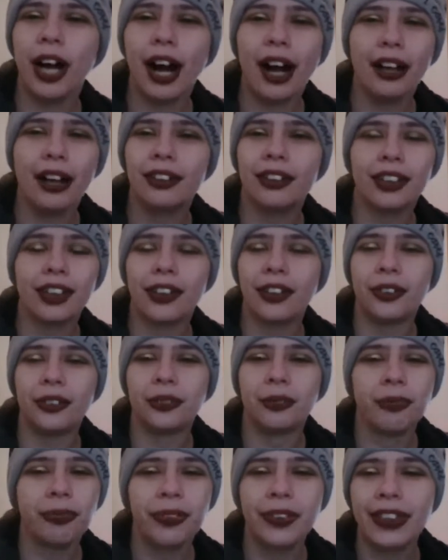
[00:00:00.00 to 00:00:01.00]
I don't
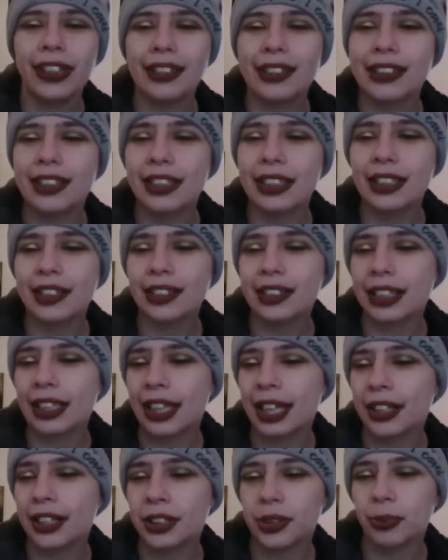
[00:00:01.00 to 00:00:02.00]
know. It's
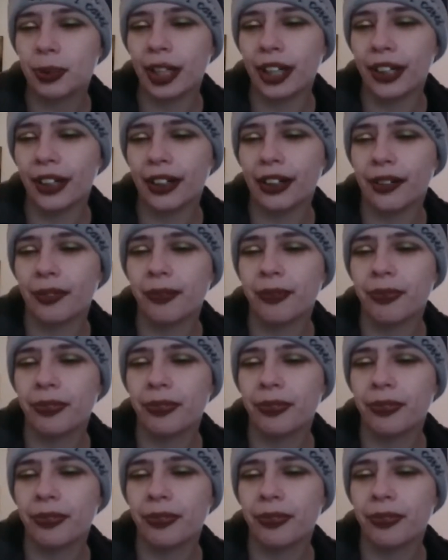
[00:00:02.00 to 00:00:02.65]
that's weird.